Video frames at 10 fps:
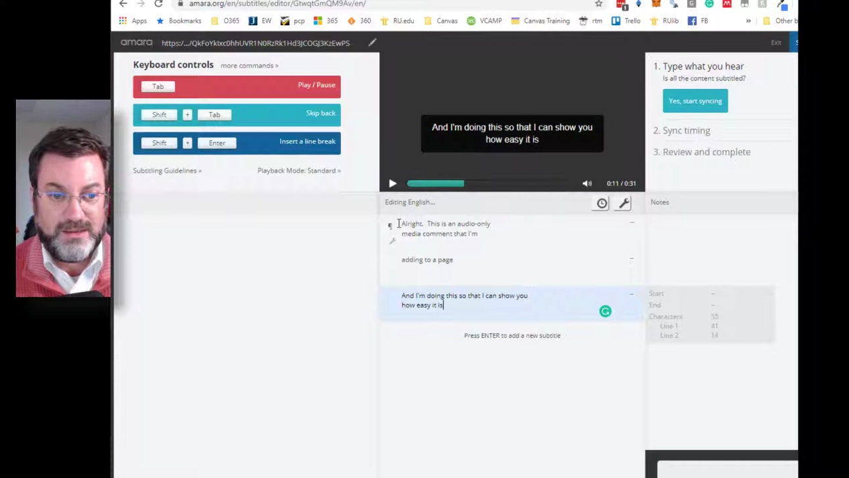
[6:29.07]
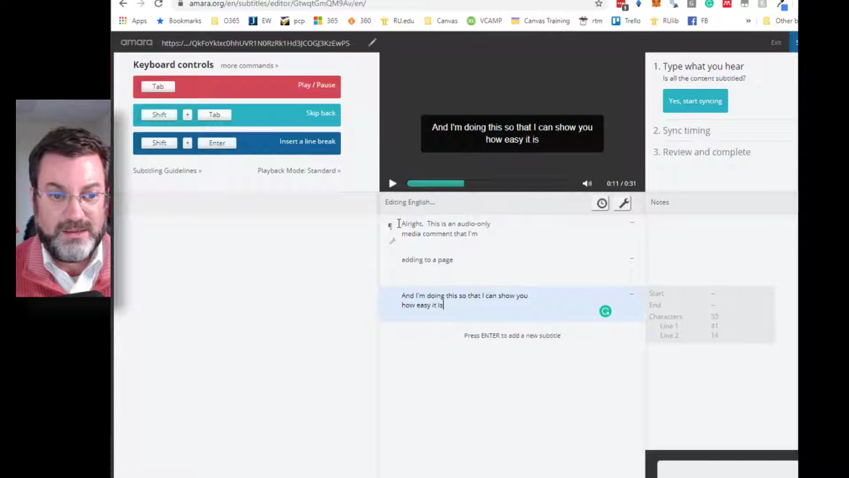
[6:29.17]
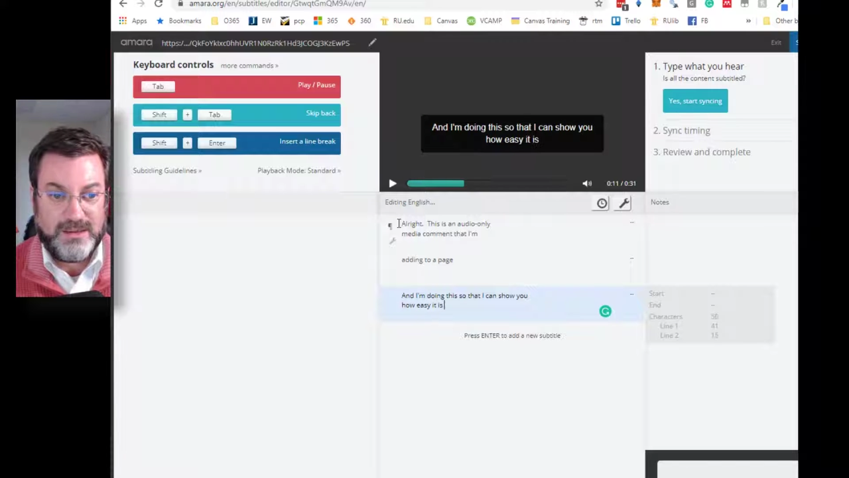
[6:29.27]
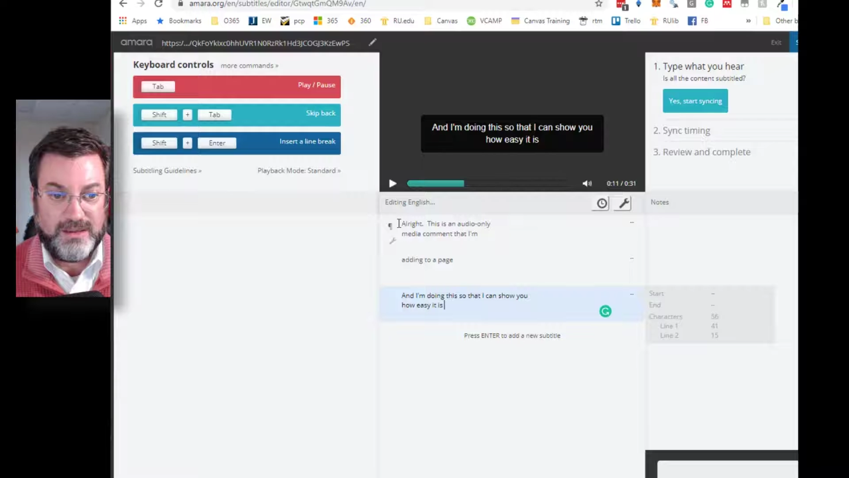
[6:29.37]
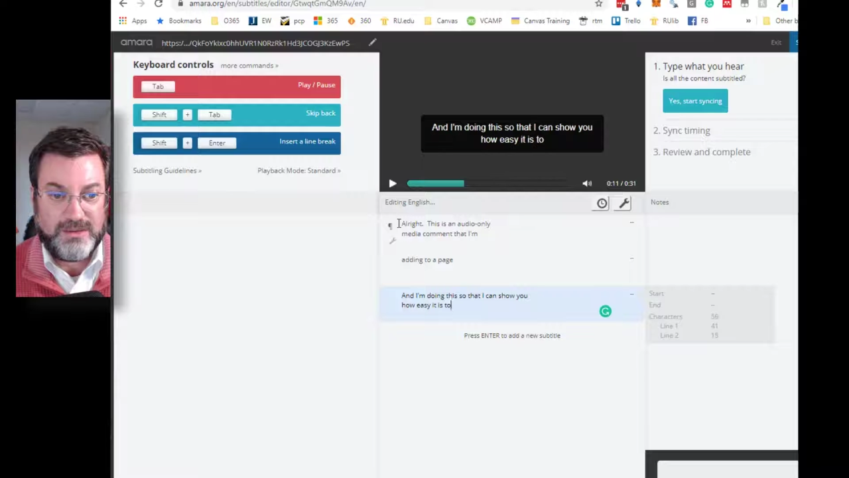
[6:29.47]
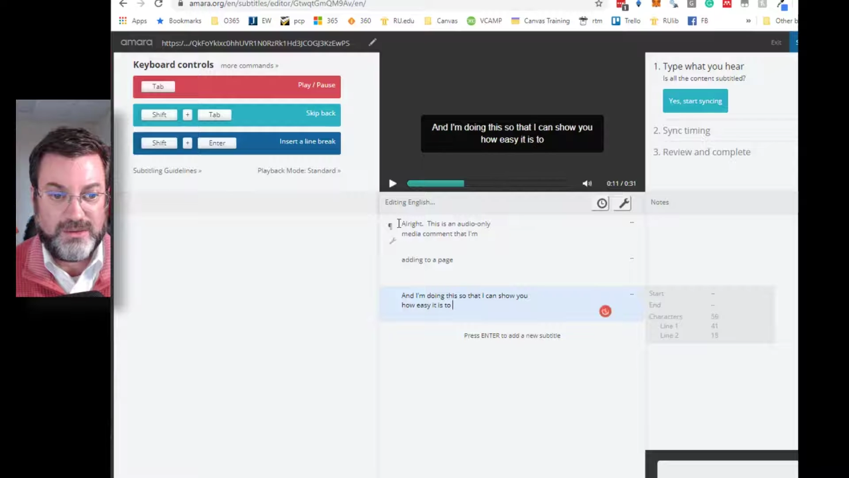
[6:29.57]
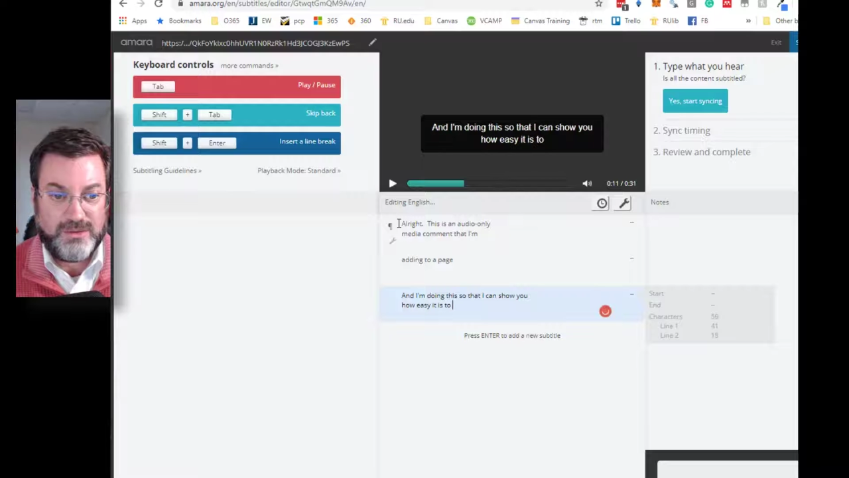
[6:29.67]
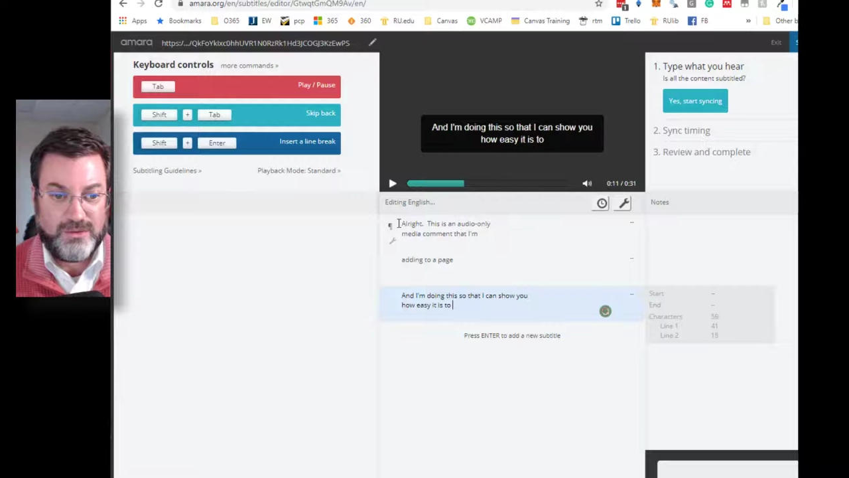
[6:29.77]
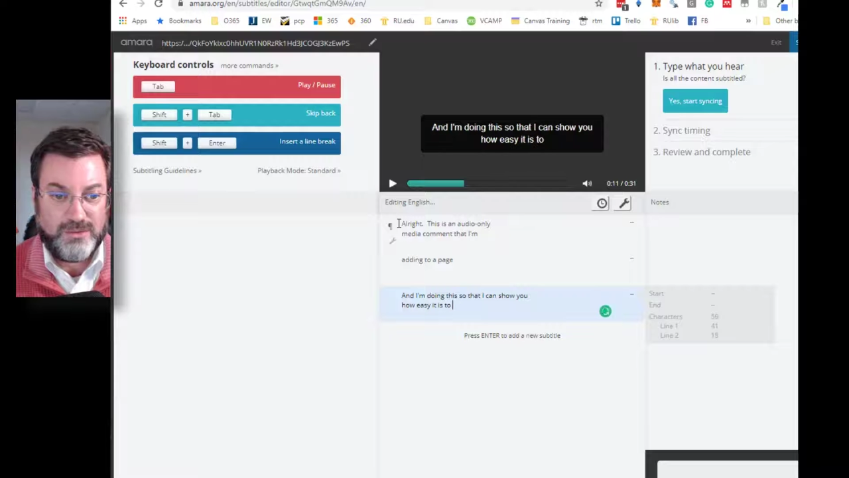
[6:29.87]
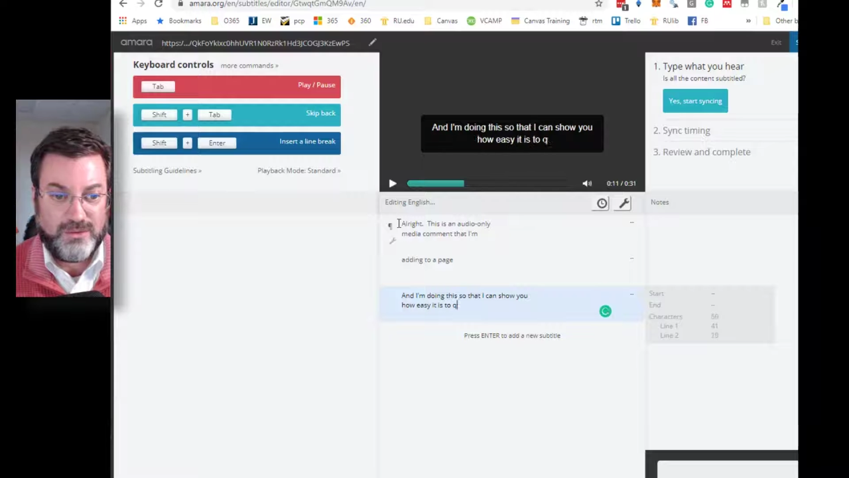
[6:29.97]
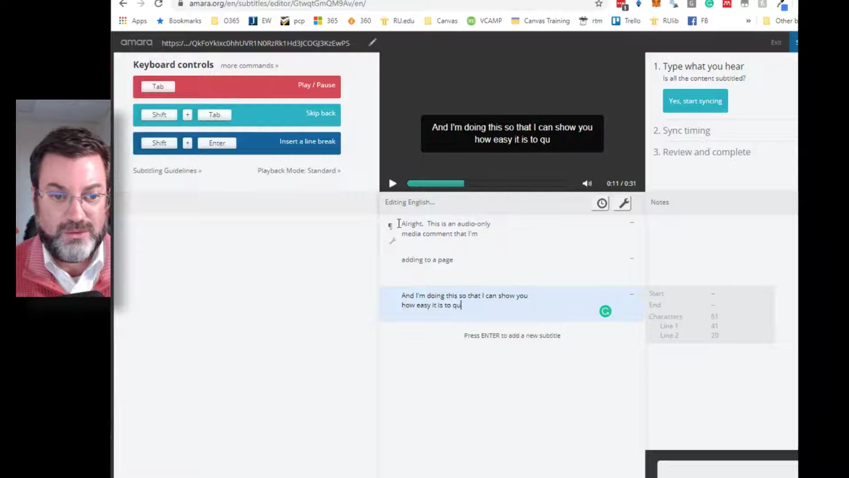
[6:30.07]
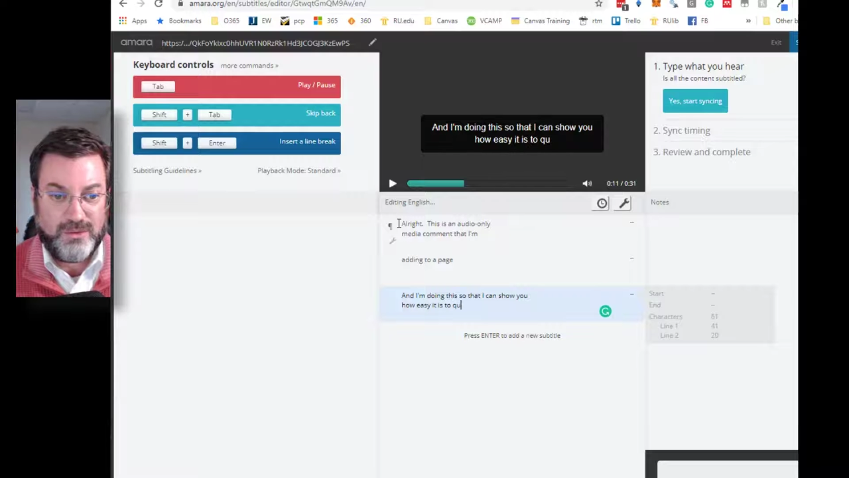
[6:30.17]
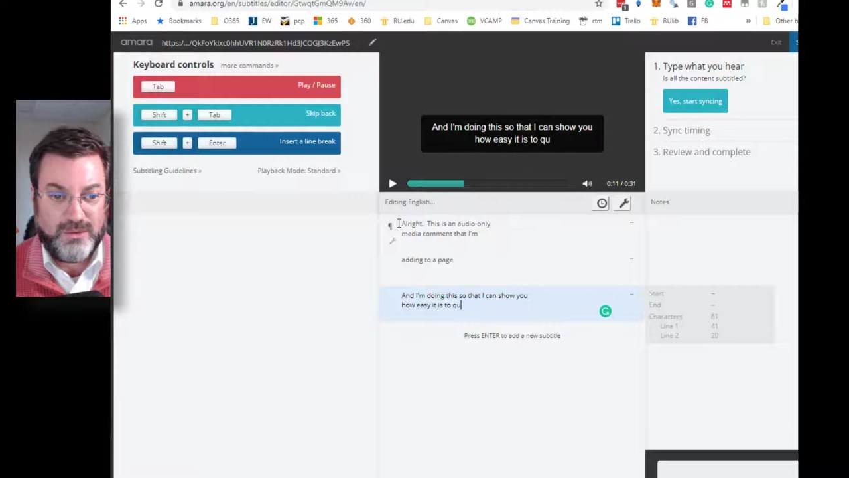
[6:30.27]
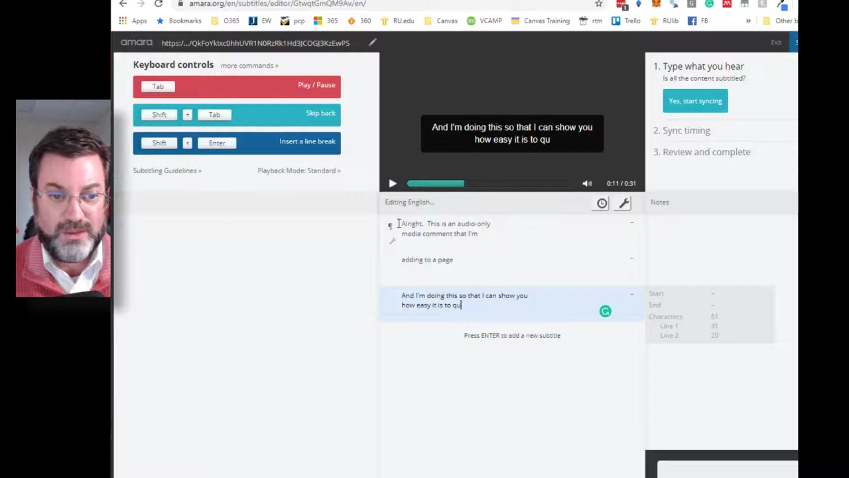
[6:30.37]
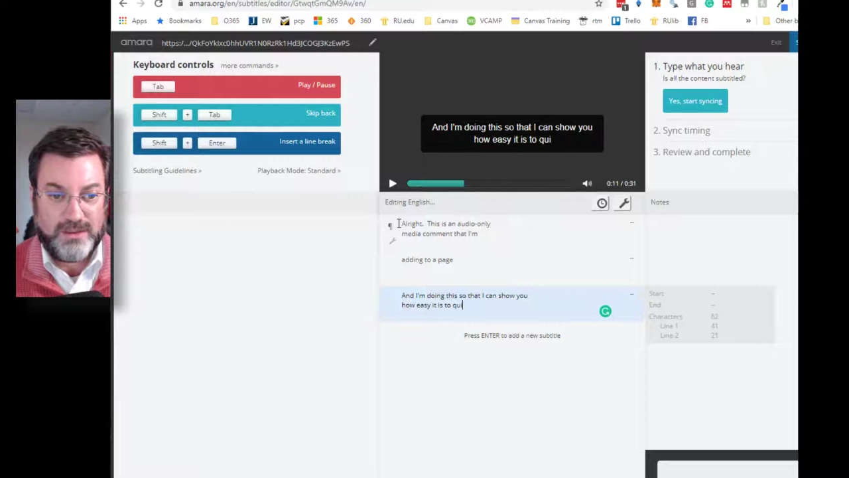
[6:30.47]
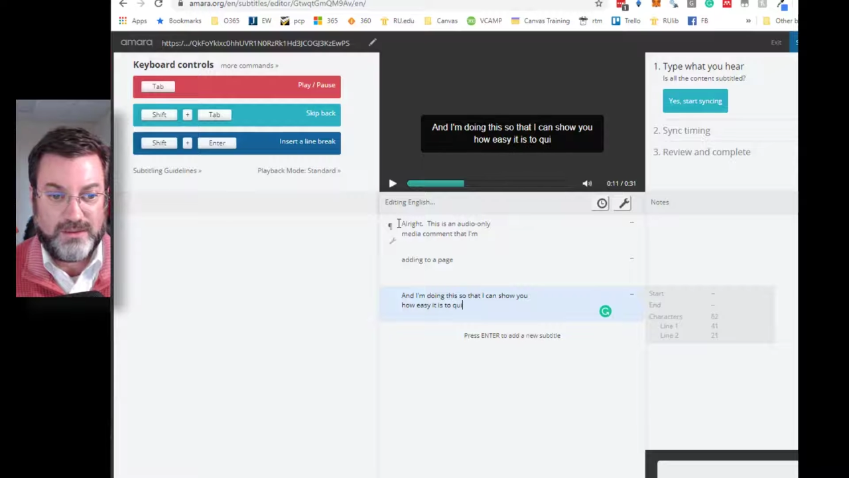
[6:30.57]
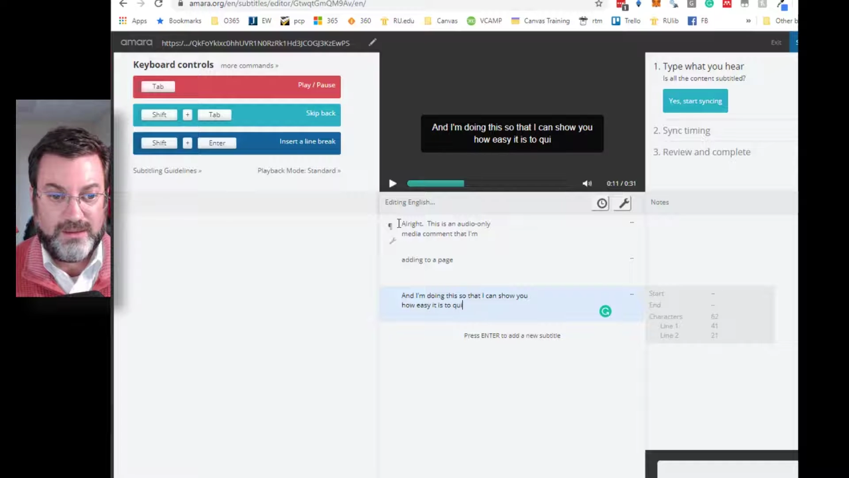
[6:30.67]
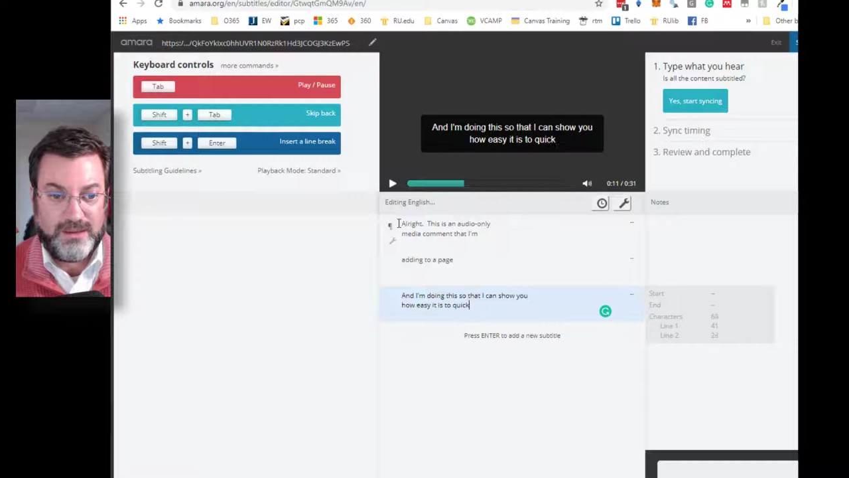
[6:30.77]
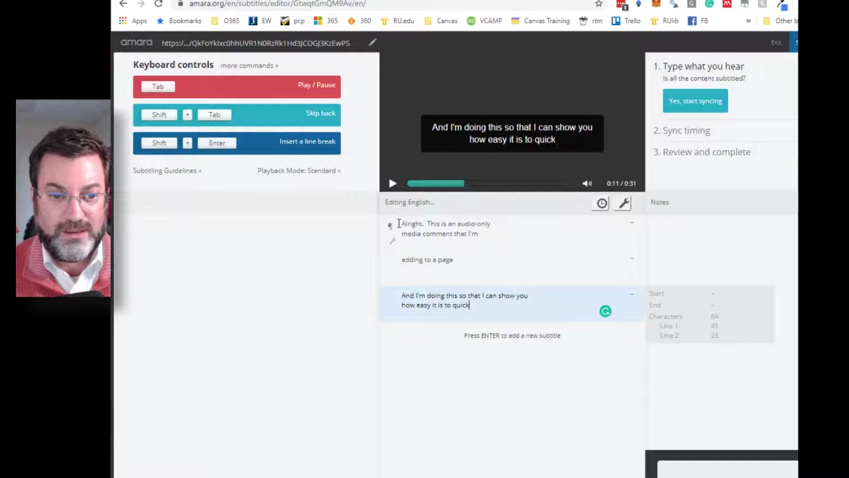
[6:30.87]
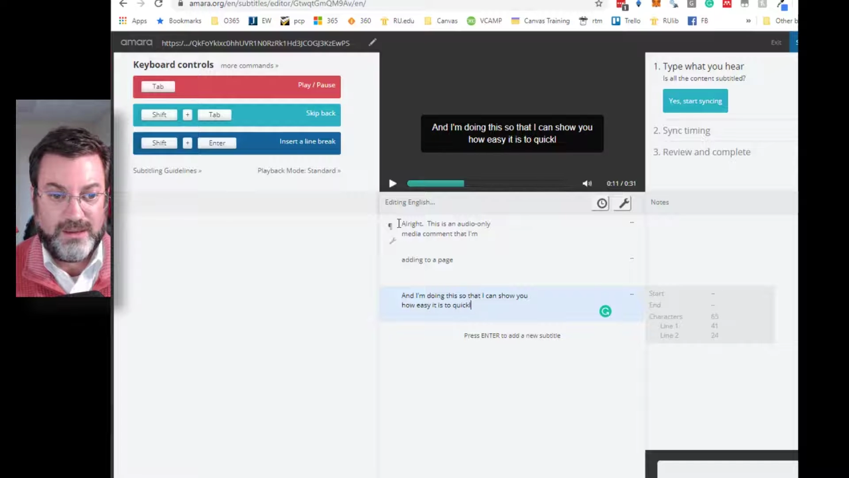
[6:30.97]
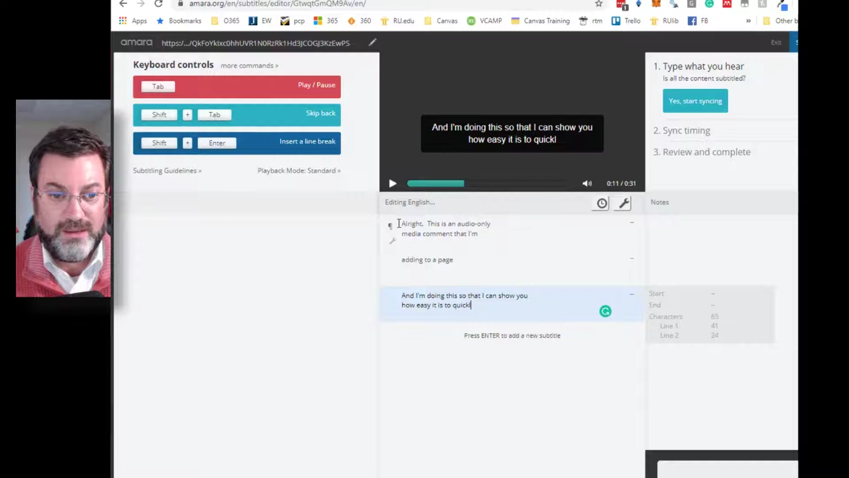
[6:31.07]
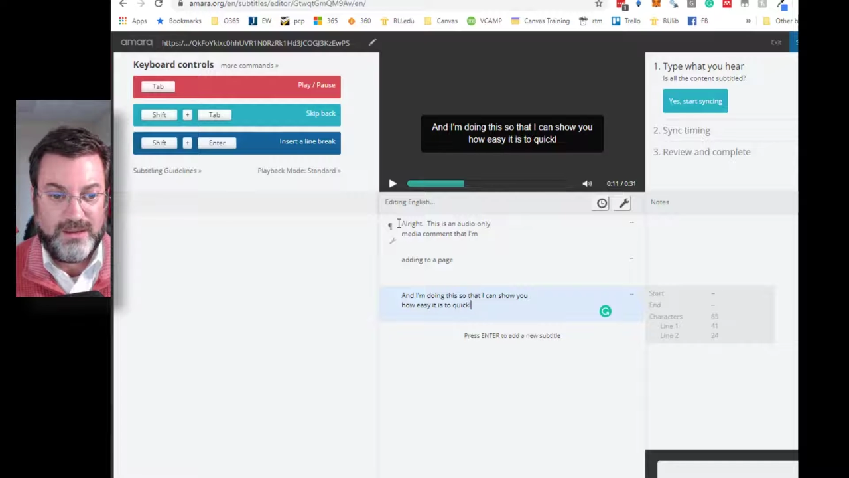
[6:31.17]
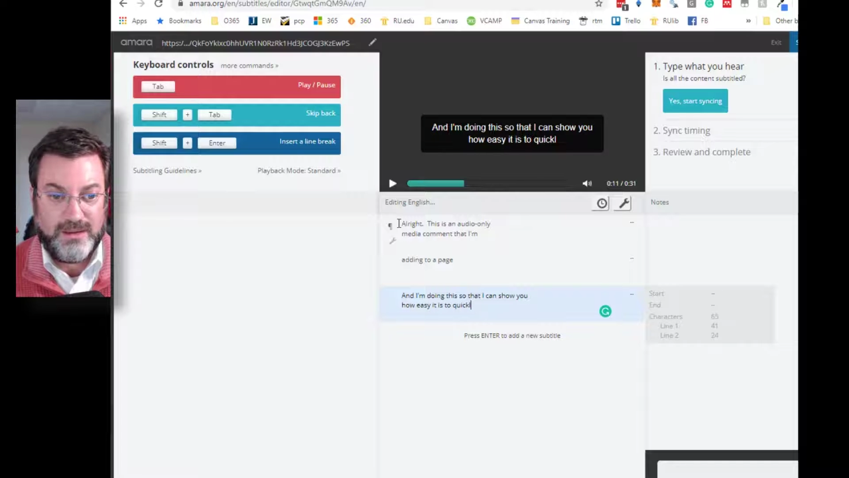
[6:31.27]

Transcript: is to quickly.